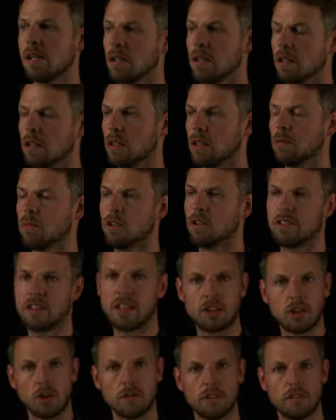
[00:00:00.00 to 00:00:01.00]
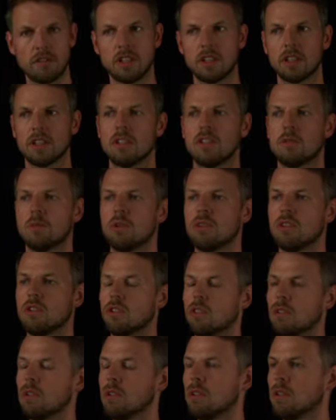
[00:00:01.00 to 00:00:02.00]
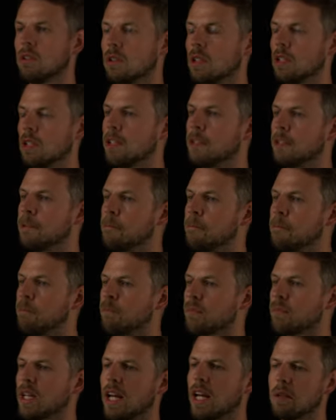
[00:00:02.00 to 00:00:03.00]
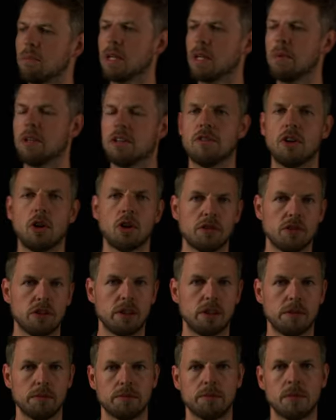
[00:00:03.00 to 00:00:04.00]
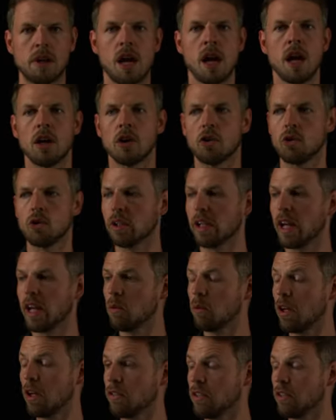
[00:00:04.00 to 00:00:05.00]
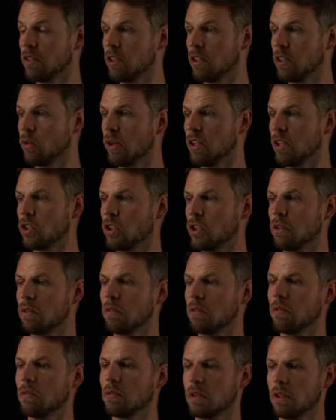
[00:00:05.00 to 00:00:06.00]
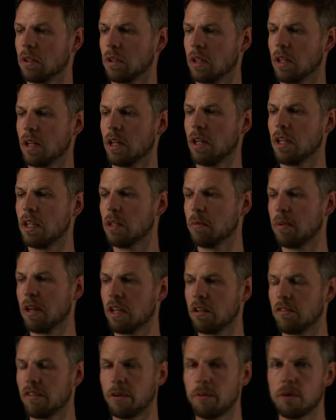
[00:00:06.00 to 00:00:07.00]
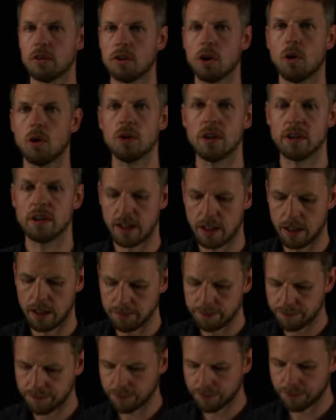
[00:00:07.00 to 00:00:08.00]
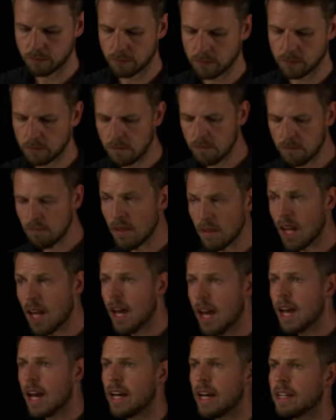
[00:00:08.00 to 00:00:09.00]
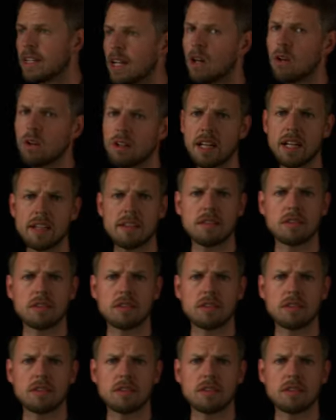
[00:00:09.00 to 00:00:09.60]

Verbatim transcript: um, the center of the vehicle's position, um, and maybe its velocity. So again, we have the situation, independent variables, only time. And now let's